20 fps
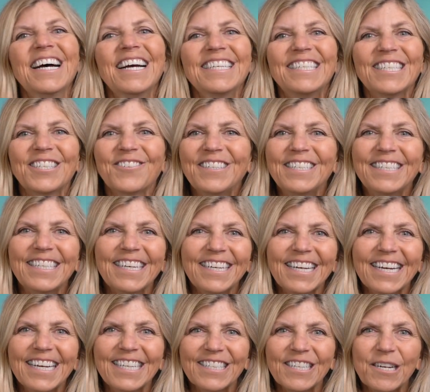Just want to tell you
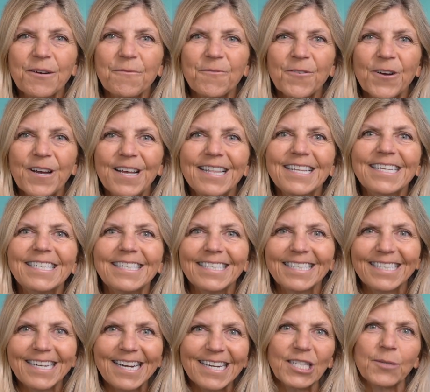guys up front, this is
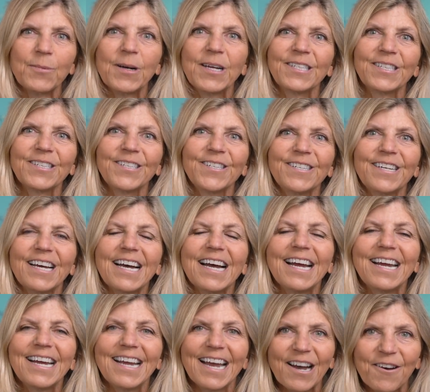not sponsored.
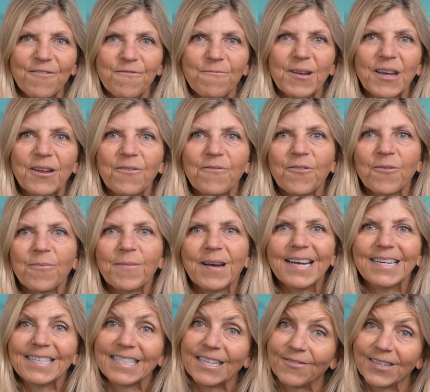I have paid for
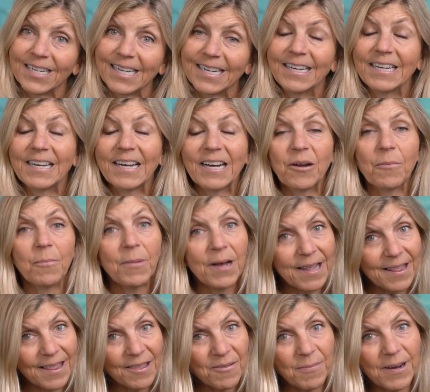my $7.99 a
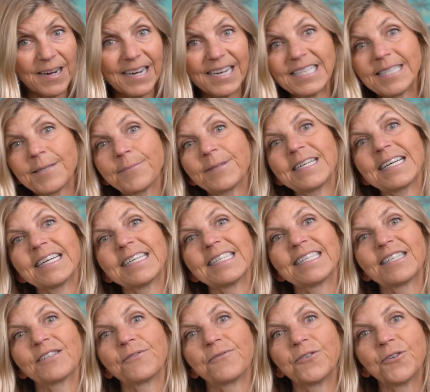month. My husband has
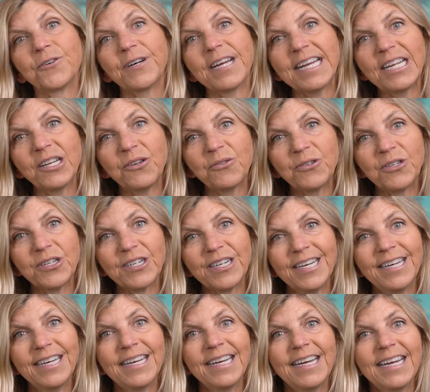the full annual.
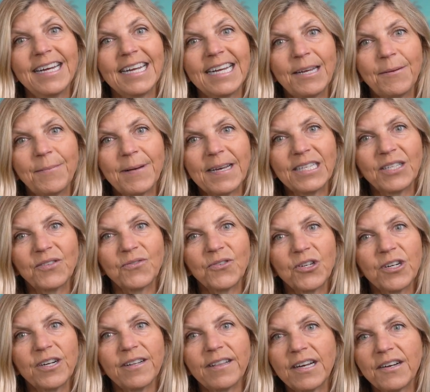He pays
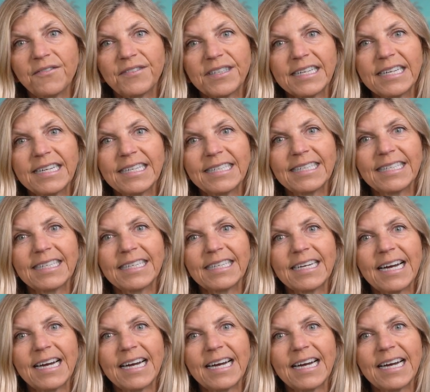for it, loves it.